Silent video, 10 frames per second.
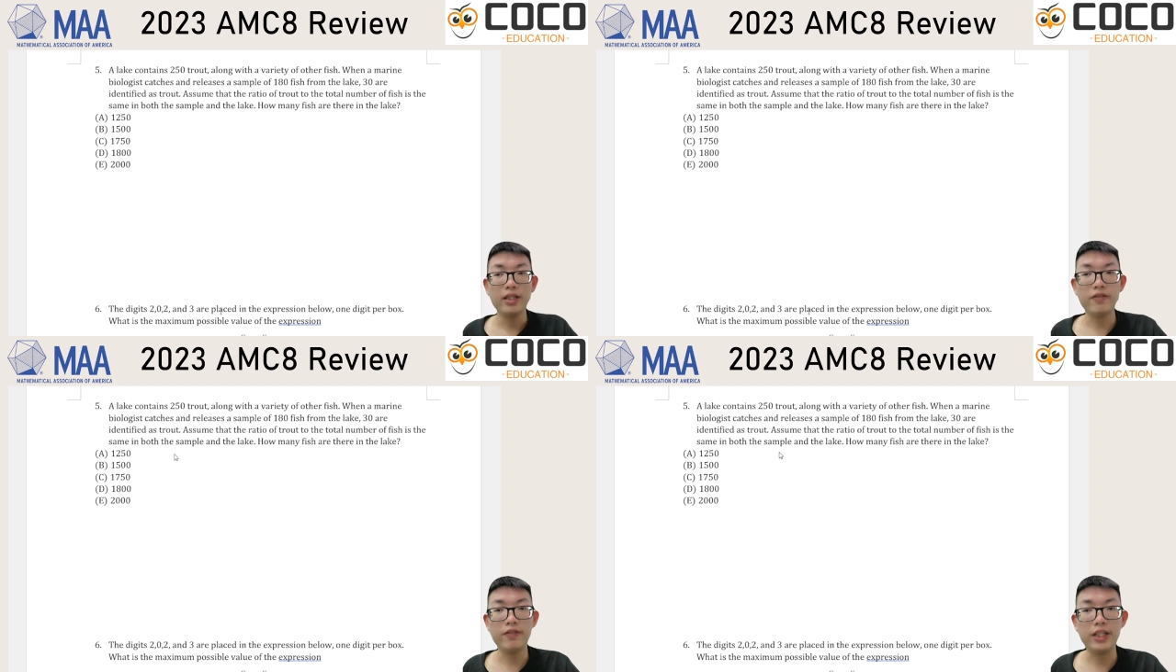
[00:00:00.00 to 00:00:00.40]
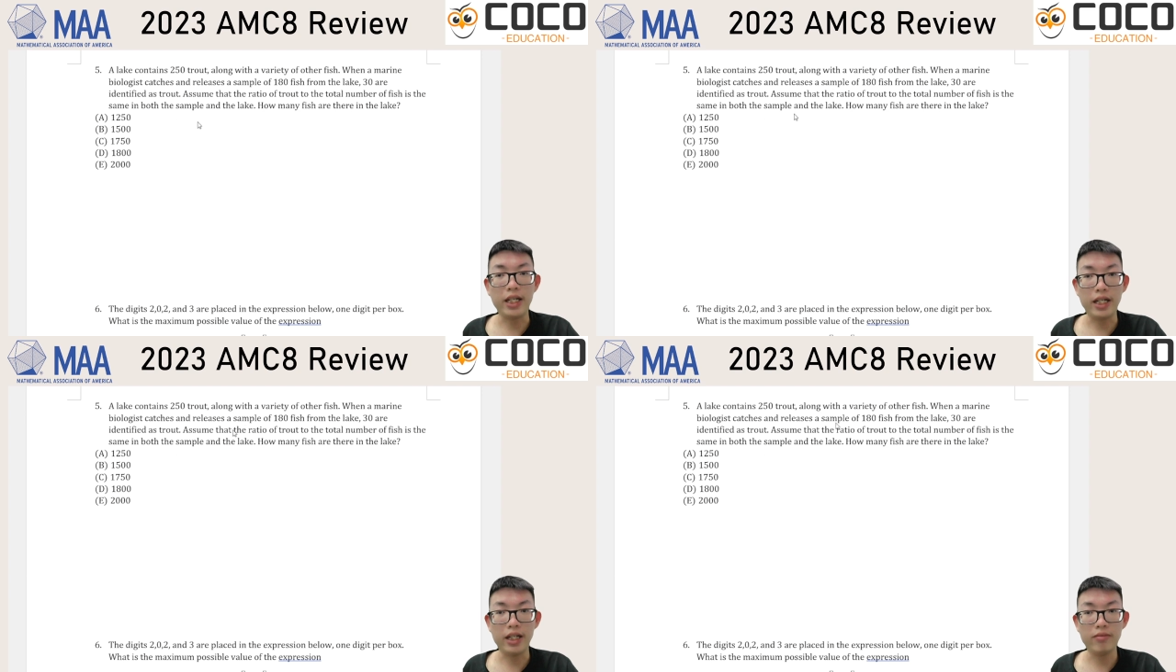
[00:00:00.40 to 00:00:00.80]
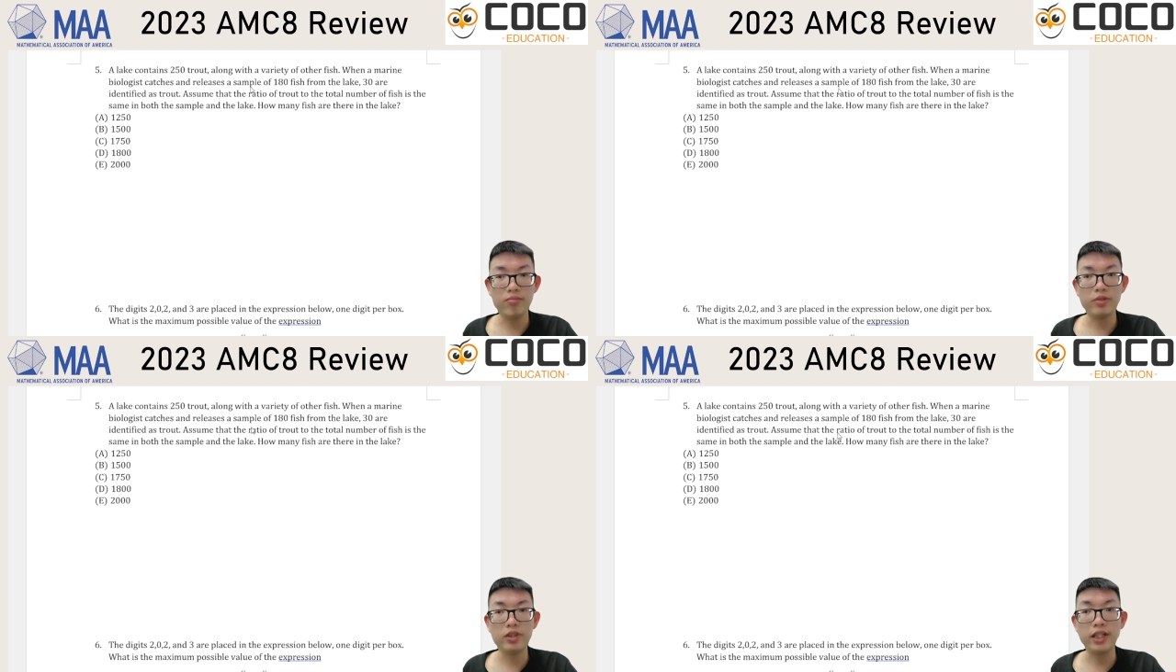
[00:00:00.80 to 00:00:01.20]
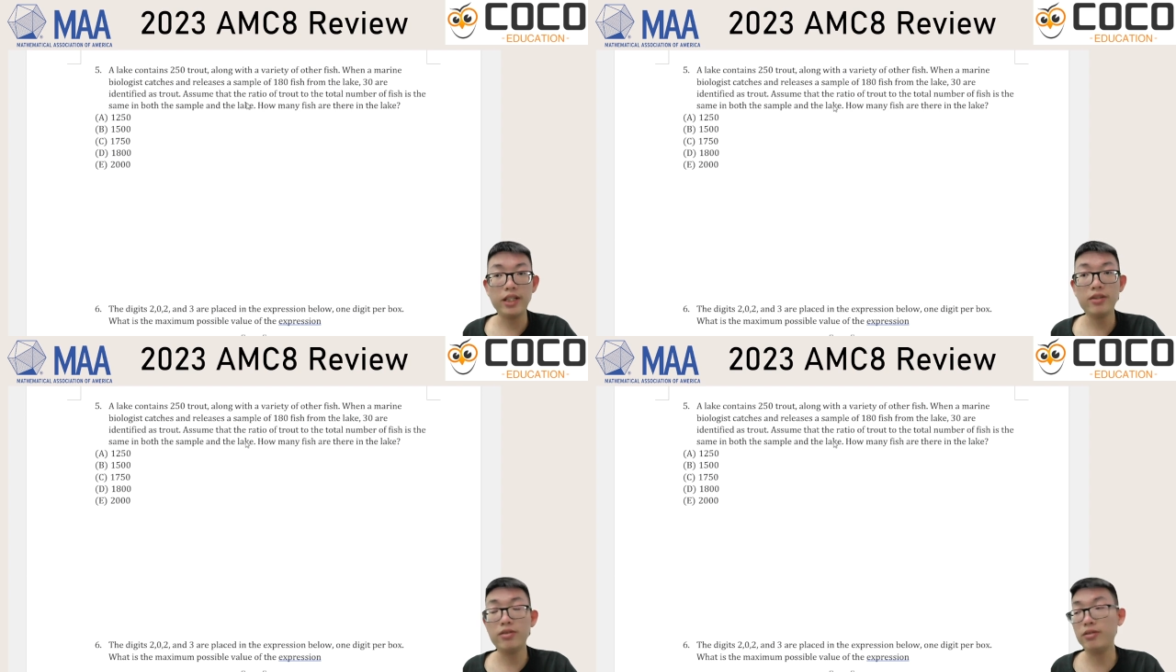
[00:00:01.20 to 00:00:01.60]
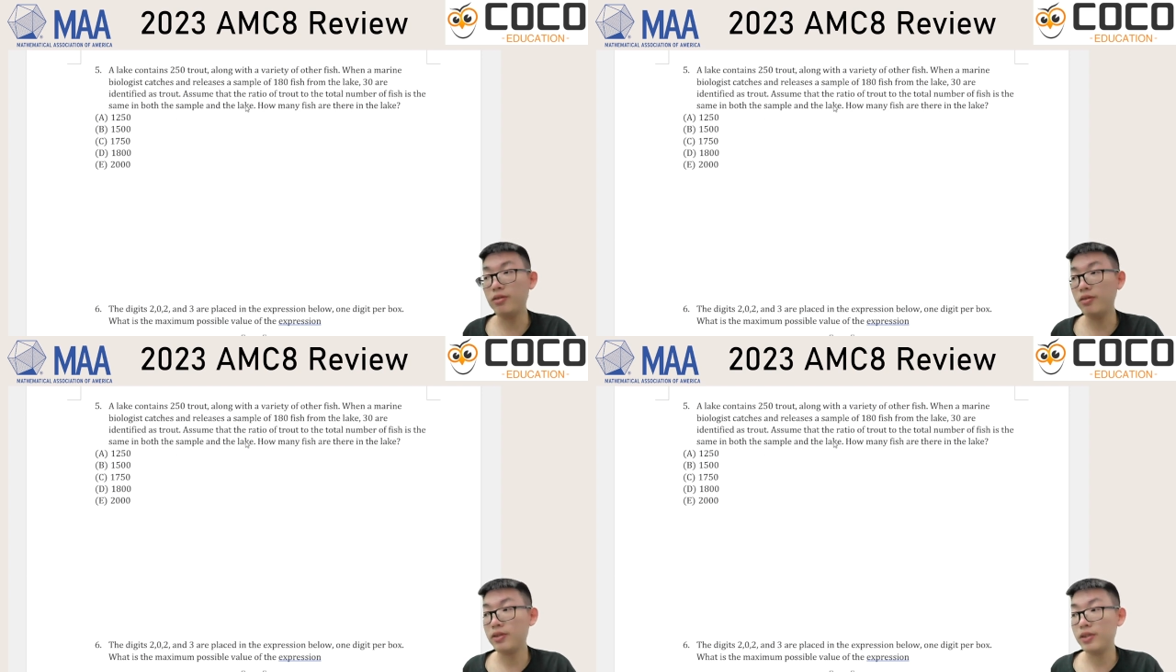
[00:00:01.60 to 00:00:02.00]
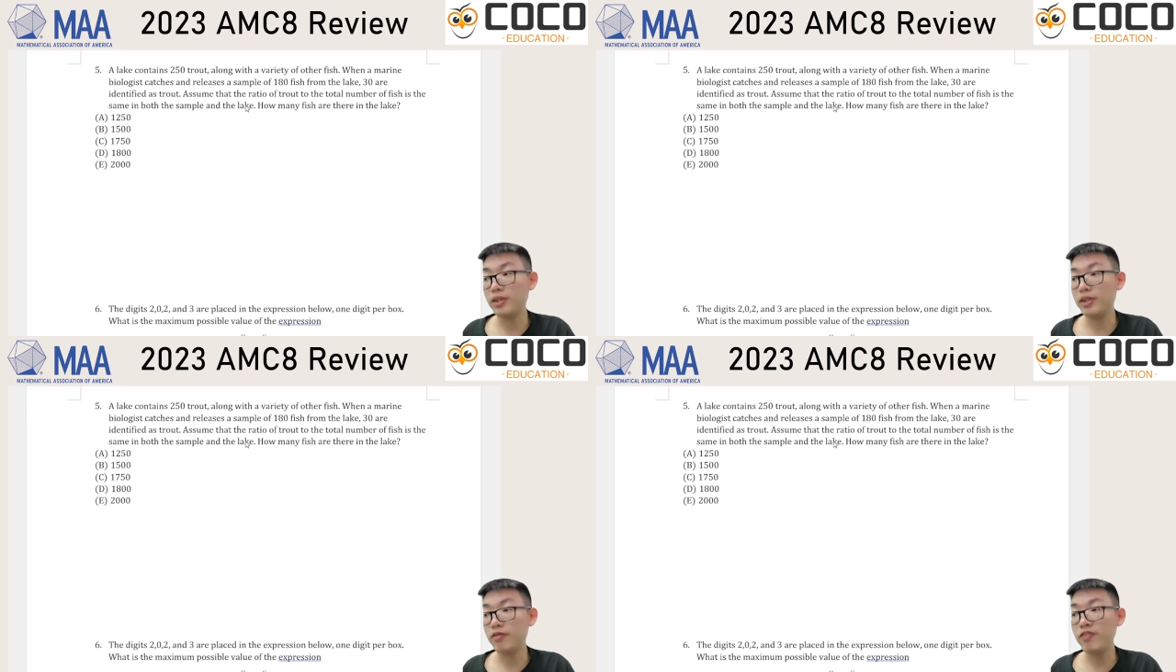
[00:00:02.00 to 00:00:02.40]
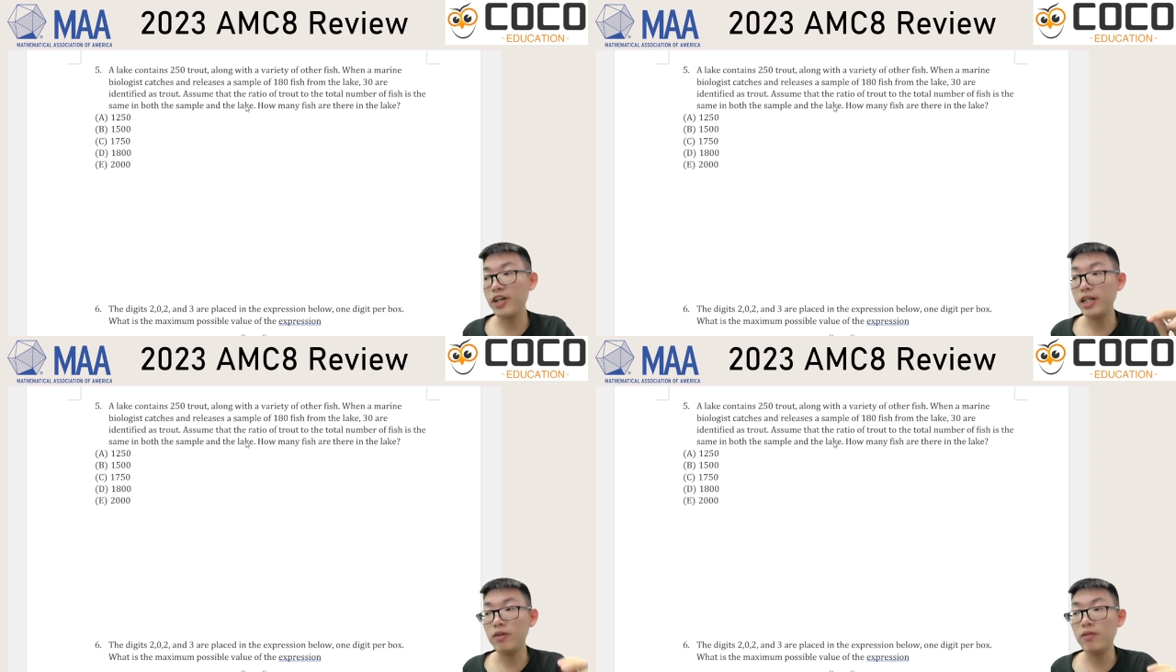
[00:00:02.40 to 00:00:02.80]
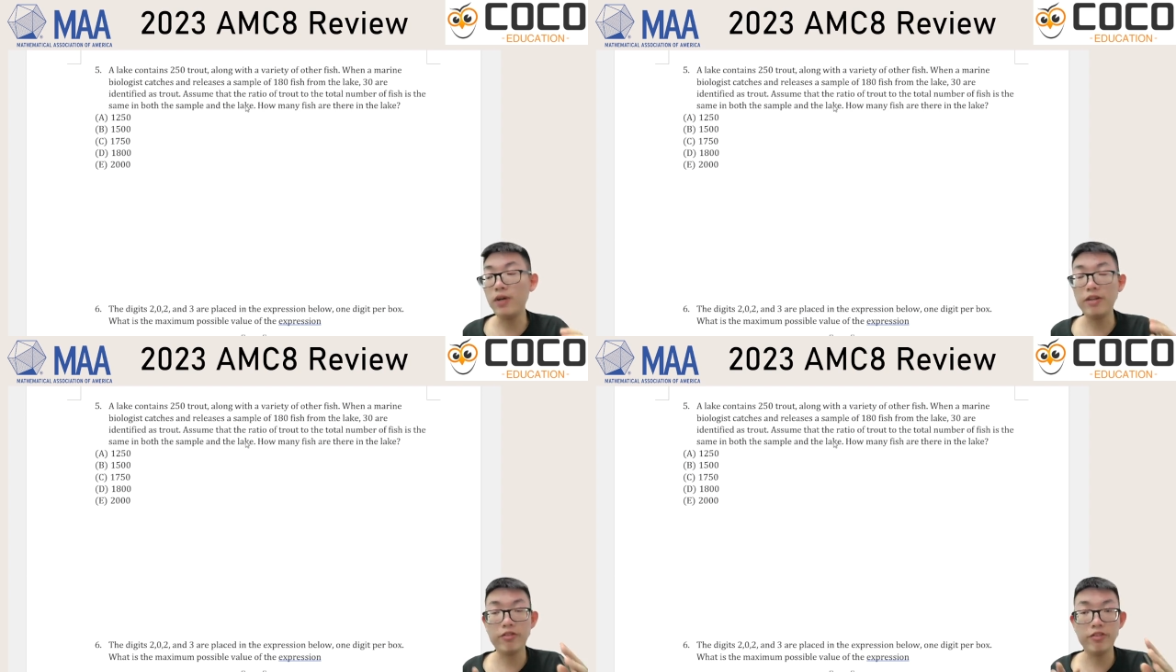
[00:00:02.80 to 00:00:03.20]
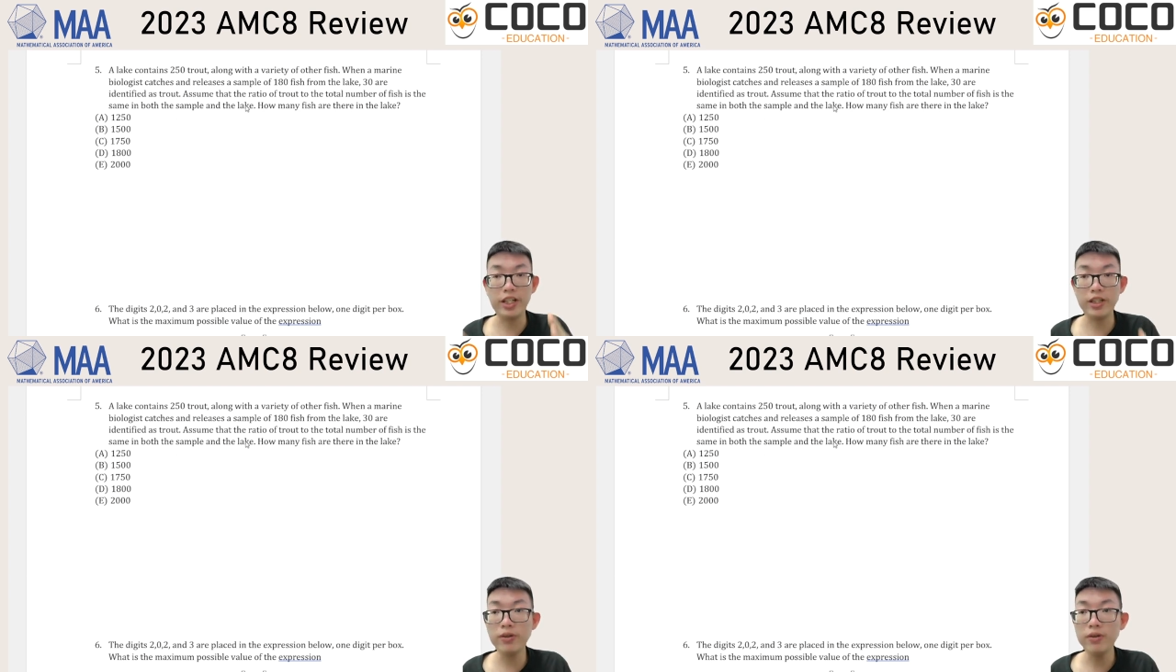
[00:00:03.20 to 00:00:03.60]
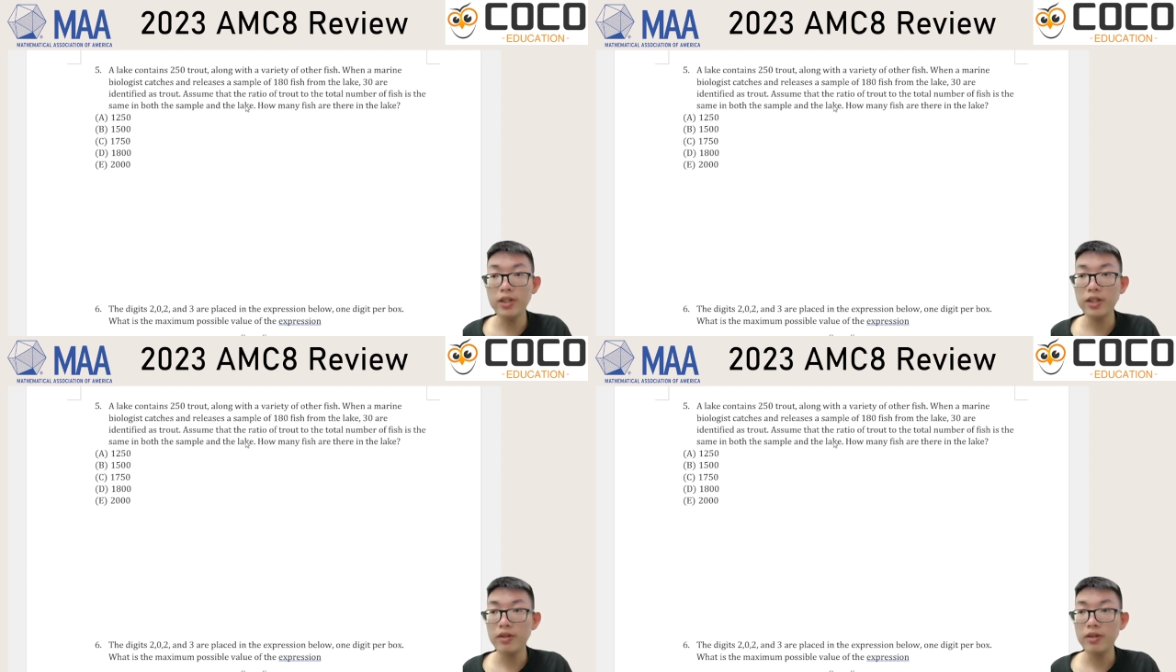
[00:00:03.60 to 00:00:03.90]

we are trying to find out what ratio